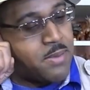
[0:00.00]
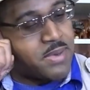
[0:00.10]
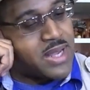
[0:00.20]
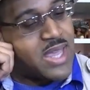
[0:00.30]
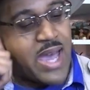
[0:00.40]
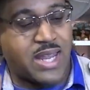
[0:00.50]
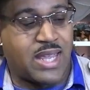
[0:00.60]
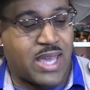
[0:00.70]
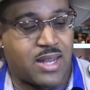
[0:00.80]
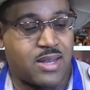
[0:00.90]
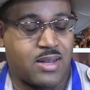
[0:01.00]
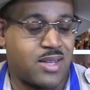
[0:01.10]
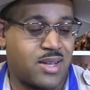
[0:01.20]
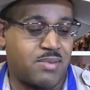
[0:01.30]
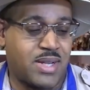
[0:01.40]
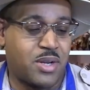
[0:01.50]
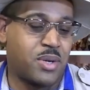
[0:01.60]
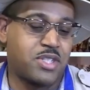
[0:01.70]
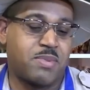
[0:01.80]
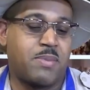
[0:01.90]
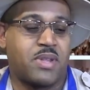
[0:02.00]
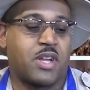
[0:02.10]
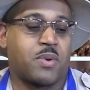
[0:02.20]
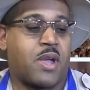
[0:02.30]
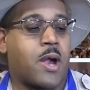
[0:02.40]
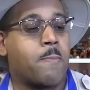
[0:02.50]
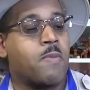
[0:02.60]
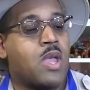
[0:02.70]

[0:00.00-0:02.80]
but I kind of get it, and it annoys me, but here we are.